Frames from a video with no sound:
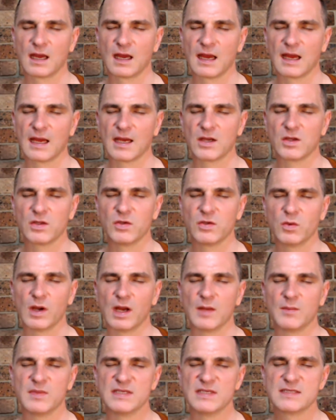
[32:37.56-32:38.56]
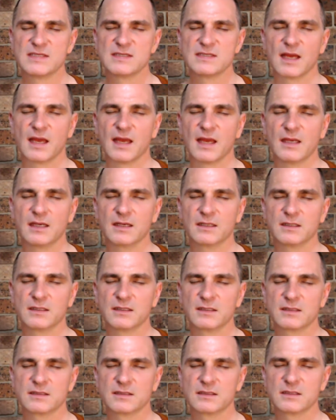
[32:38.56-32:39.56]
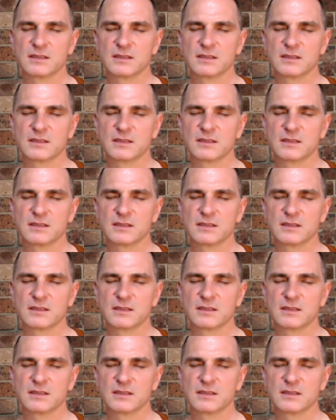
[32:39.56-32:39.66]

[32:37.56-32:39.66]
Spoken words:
How do I mistake it